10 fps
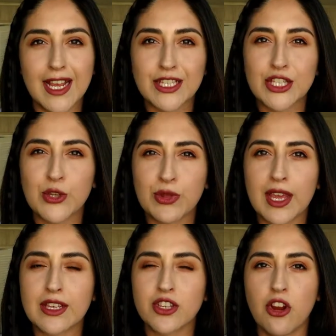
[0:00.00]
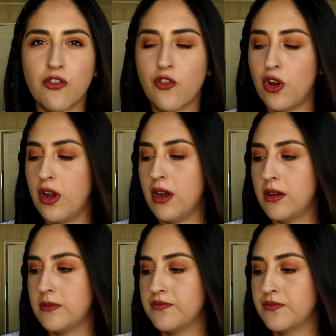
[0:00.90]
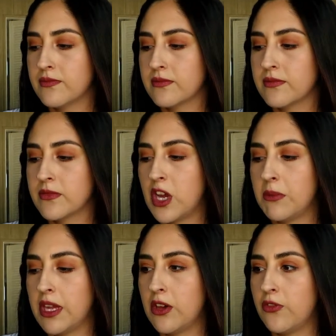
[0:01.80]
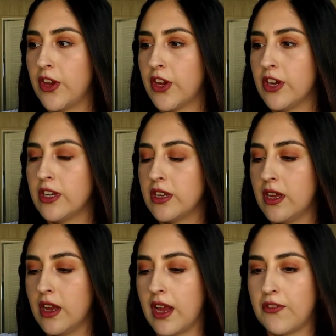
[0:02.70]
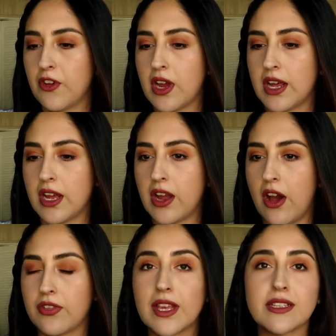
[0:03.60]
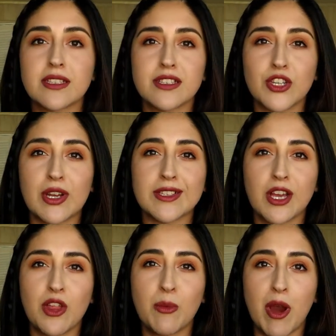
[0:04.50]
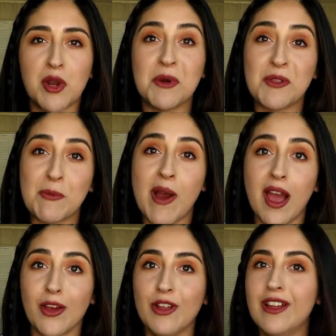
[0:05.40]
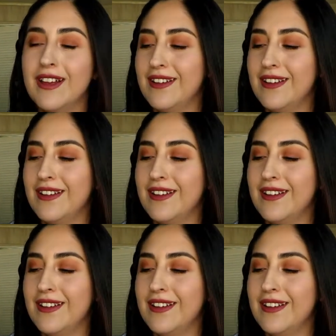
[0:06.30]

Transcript: next two things are from Tommy Hilfiger. I forgot I got these until I saw the bottom of the pile.